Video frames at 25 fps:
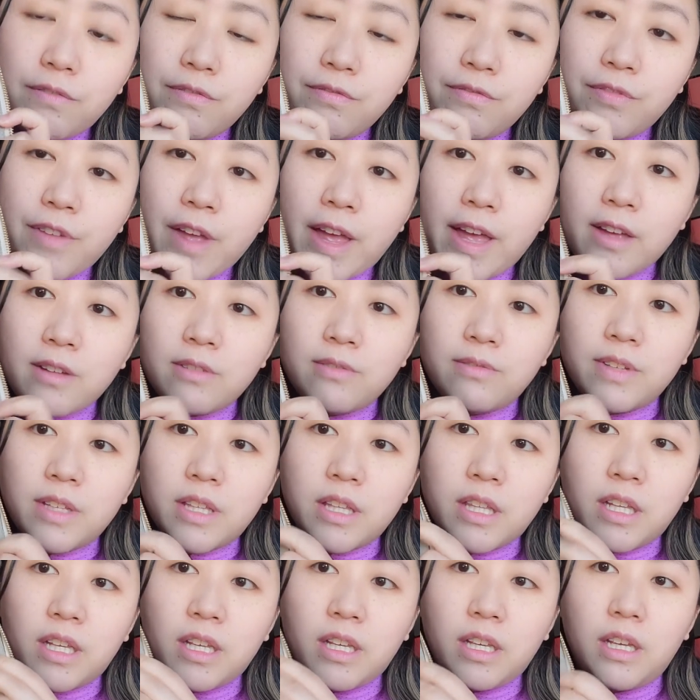
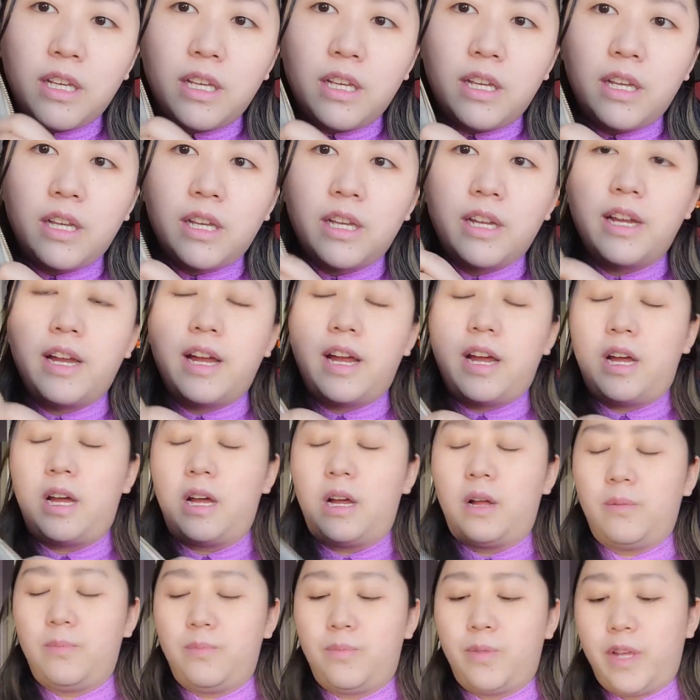velvety
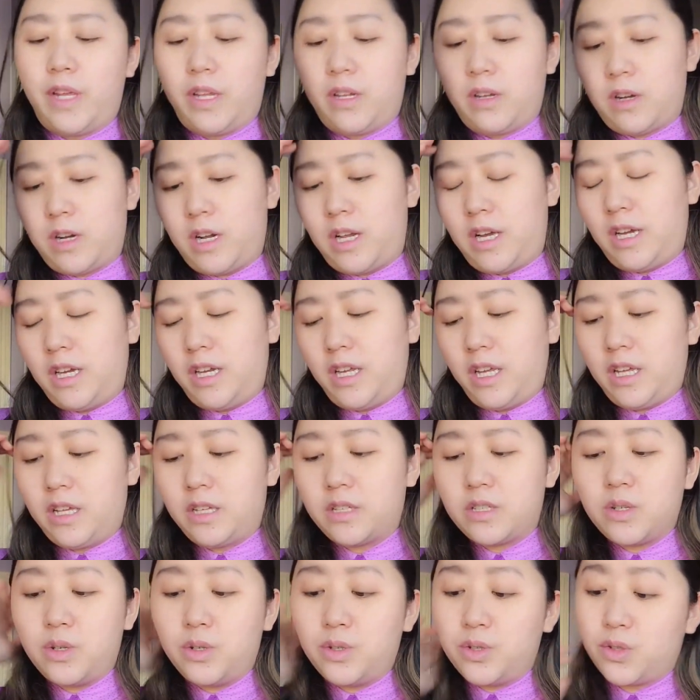um, inner lining
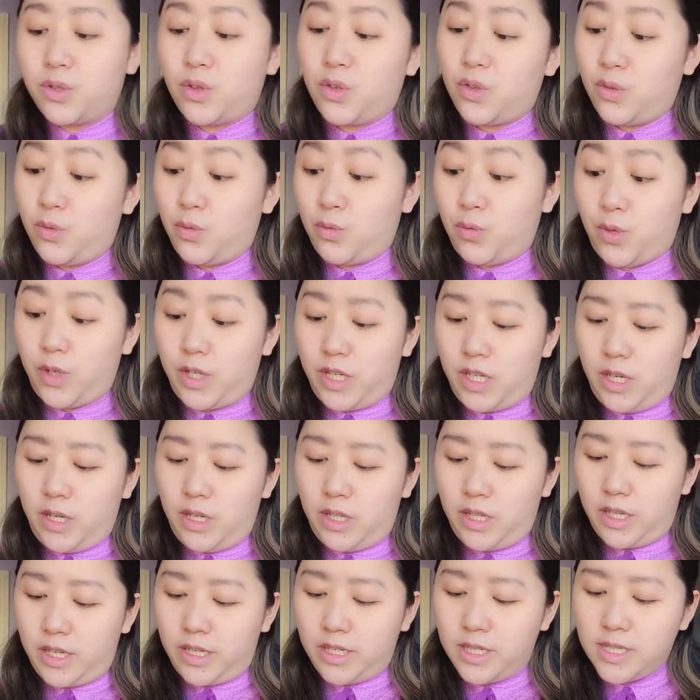so it's really
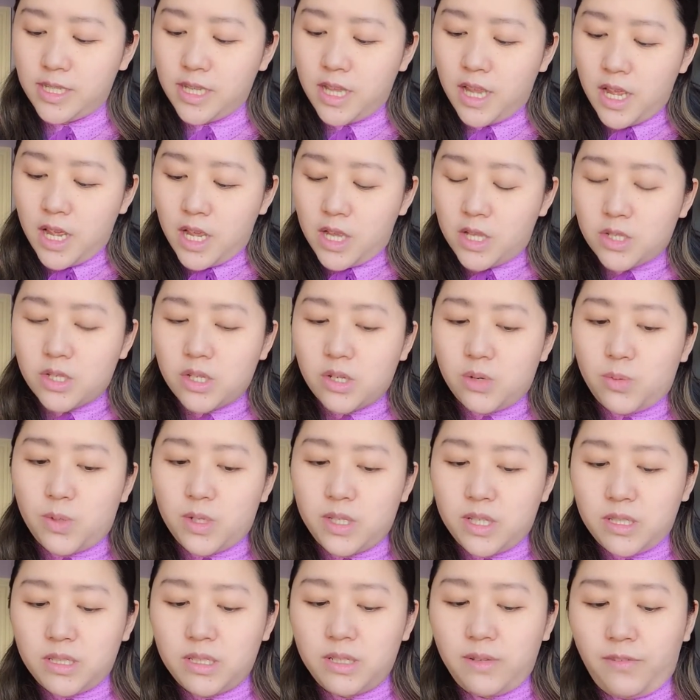nice so what
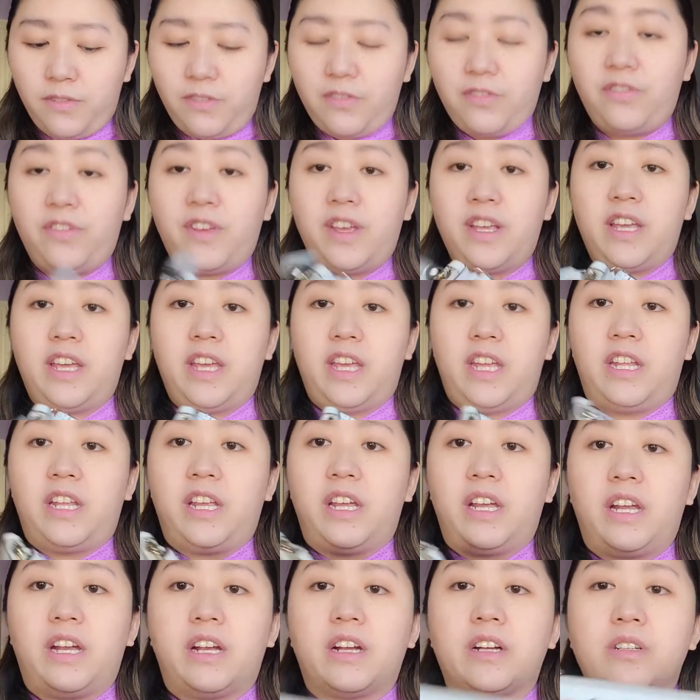does it fit in
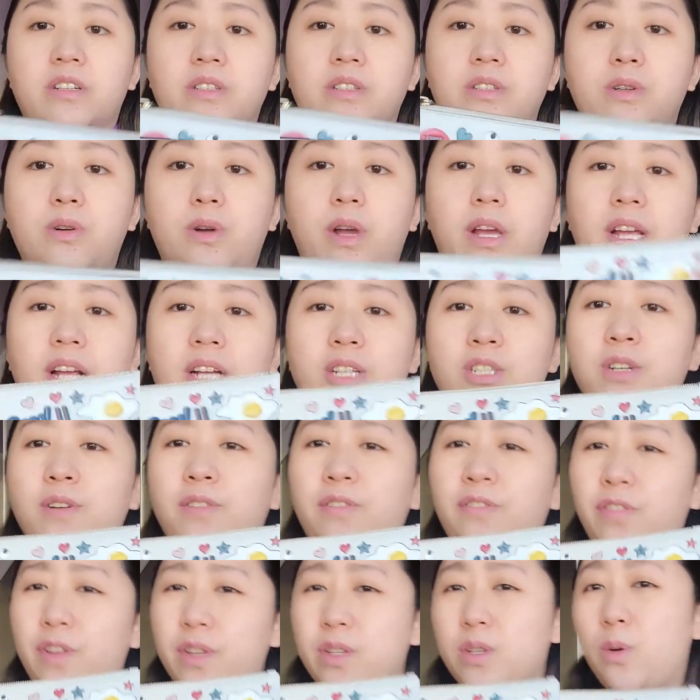here so it actually
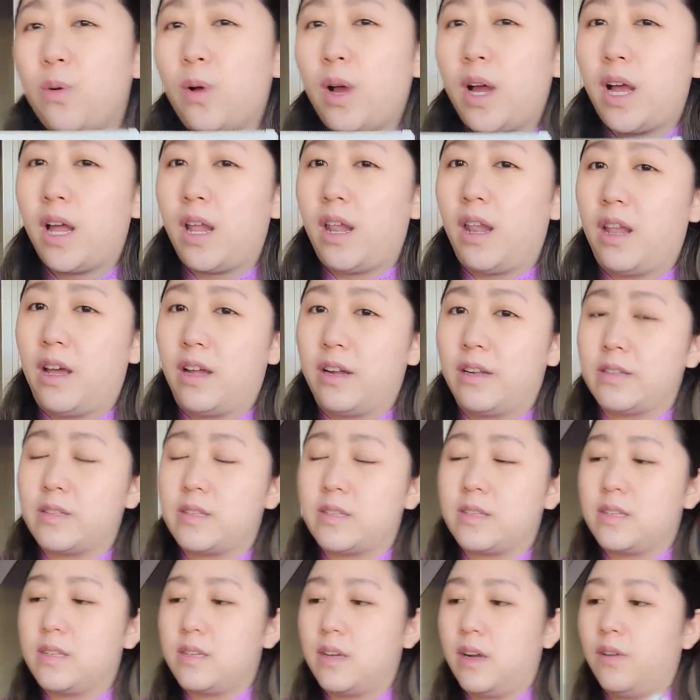fits quite a lot of
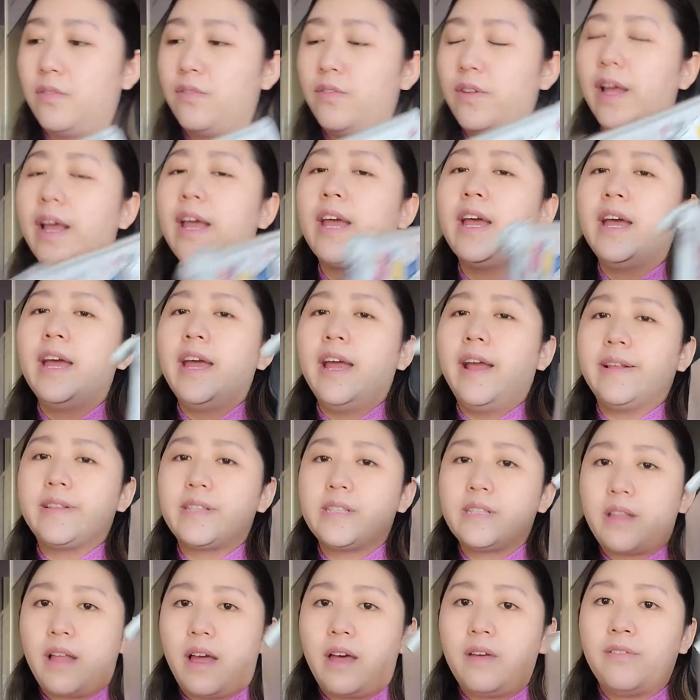stuff like it's
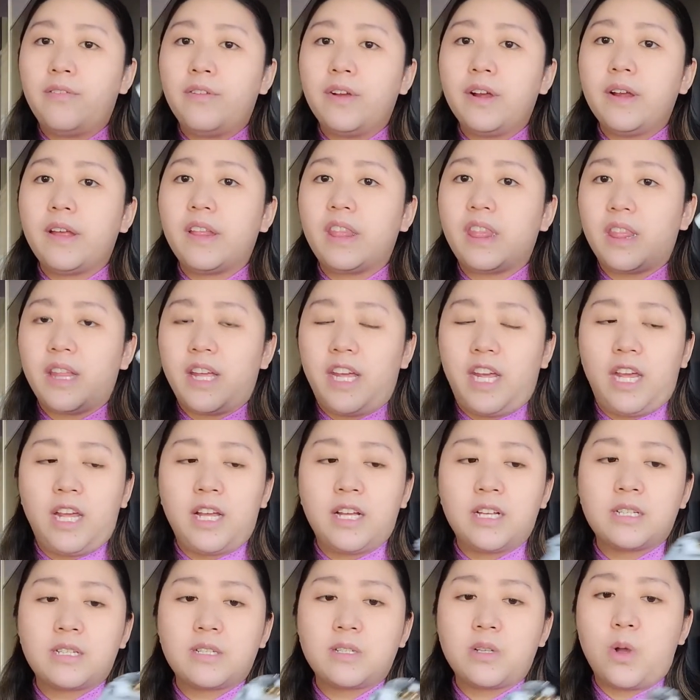not very
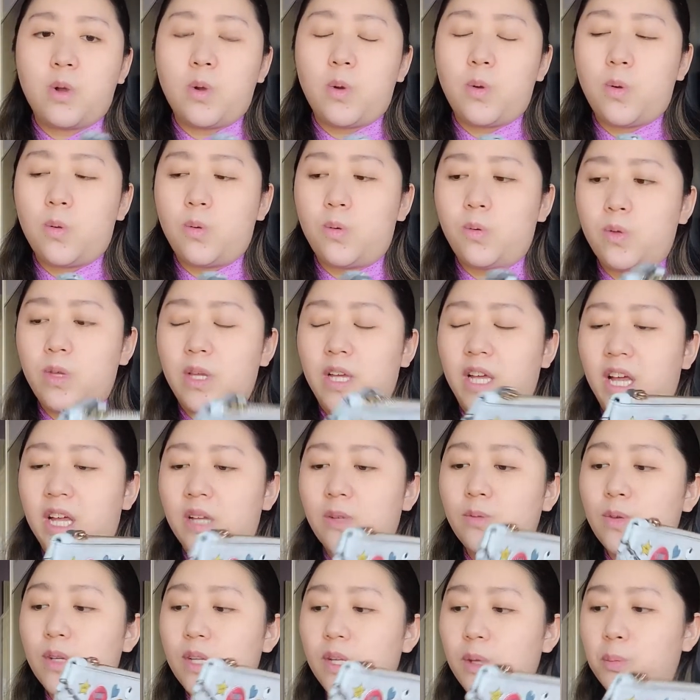thick so you
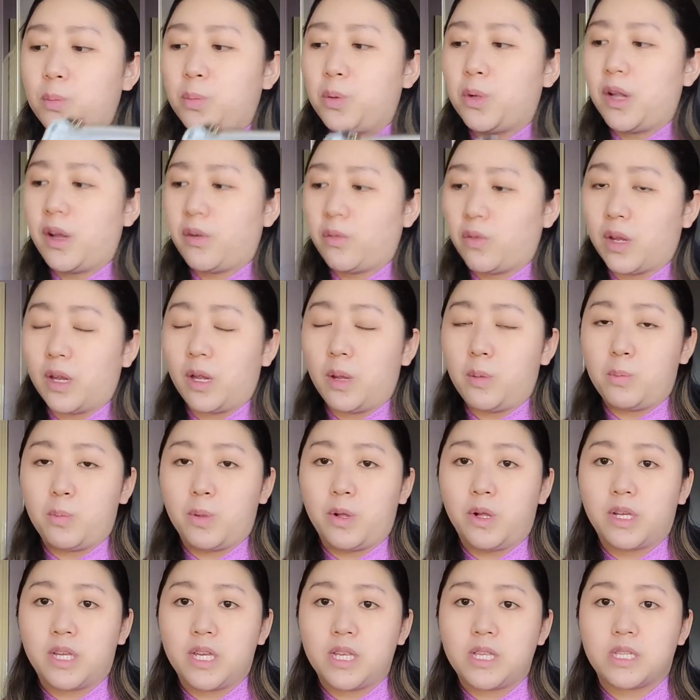can't really put like really
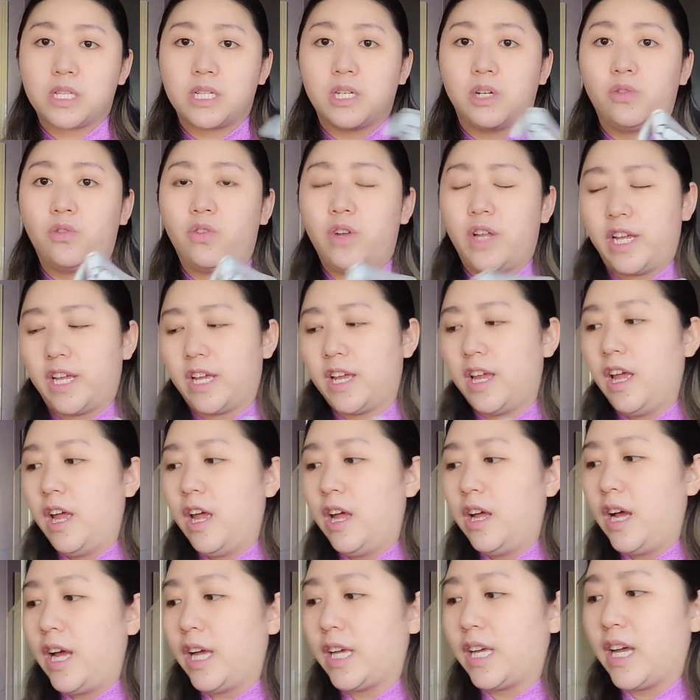bulky stuff like
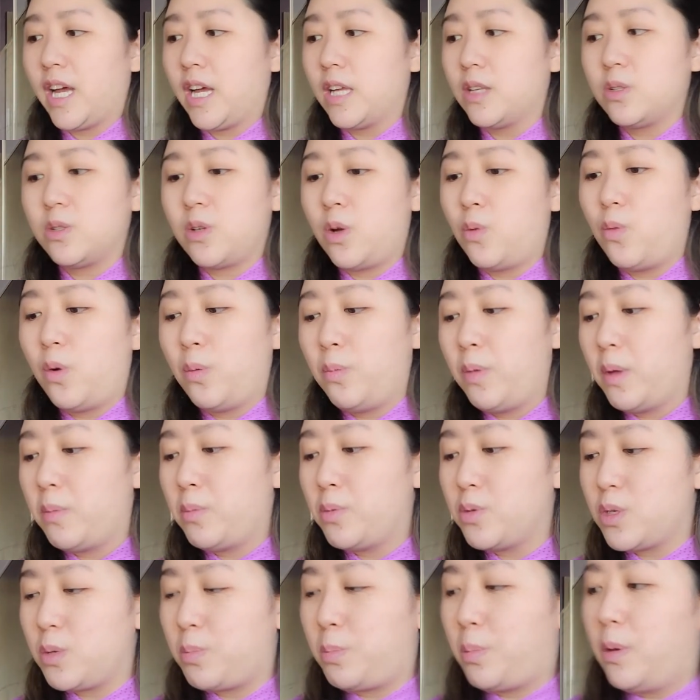I can't I won't be
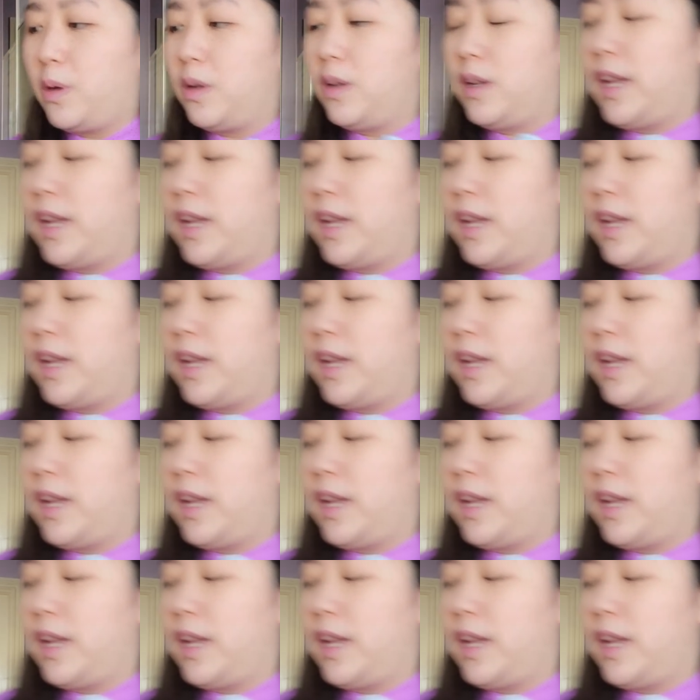able to put